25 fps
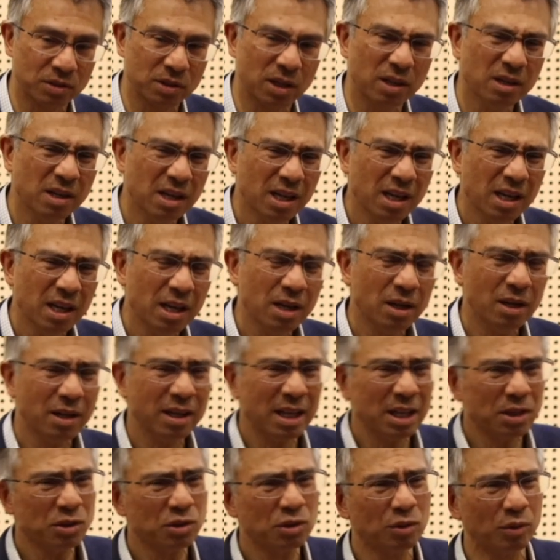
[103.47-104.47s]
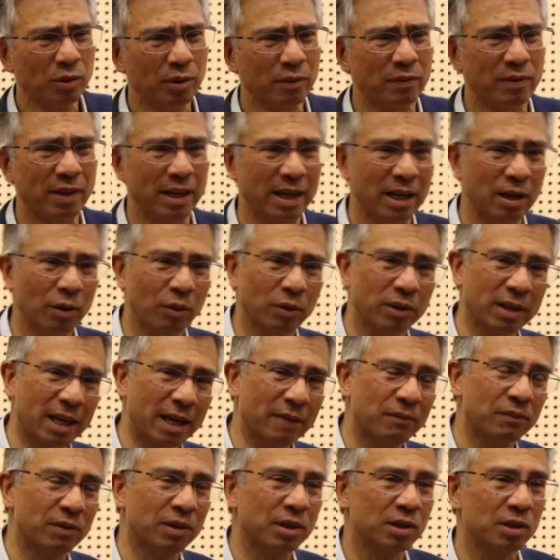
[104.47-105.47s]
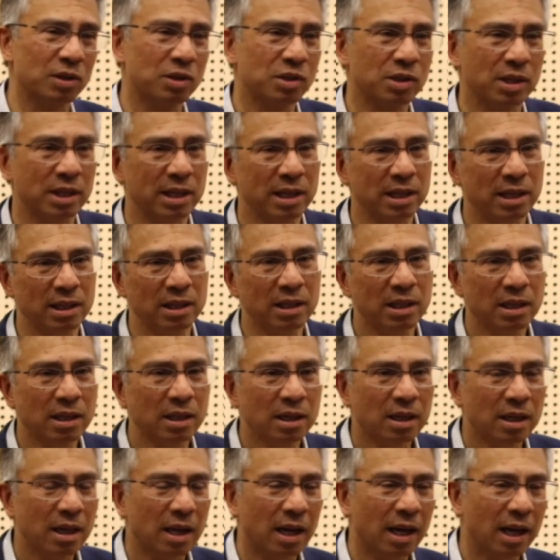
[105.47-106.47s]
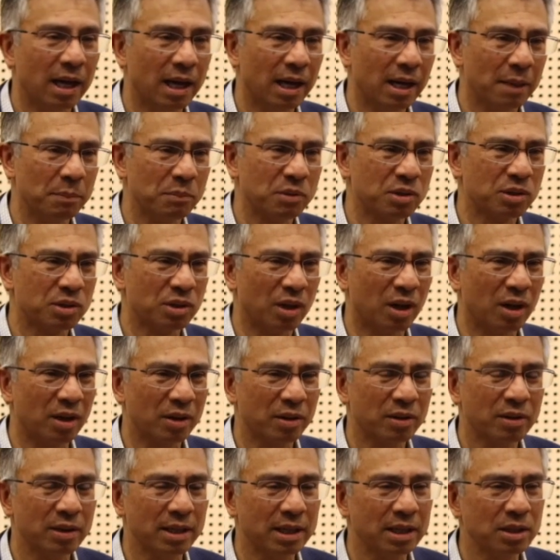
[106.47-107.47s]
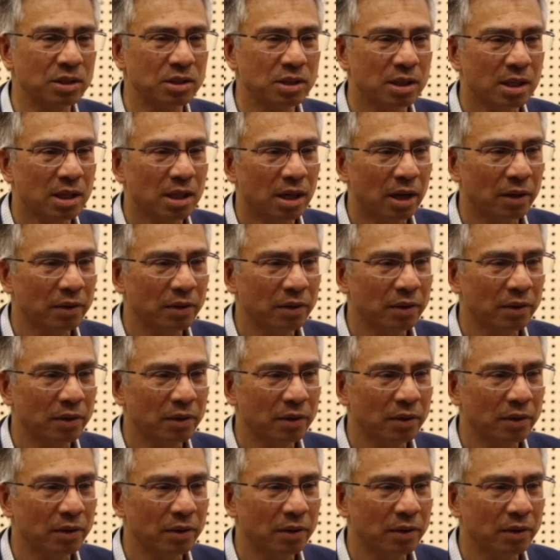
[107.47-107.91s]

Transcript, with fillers: So you know, that's sort of the health advocacy um, side of things.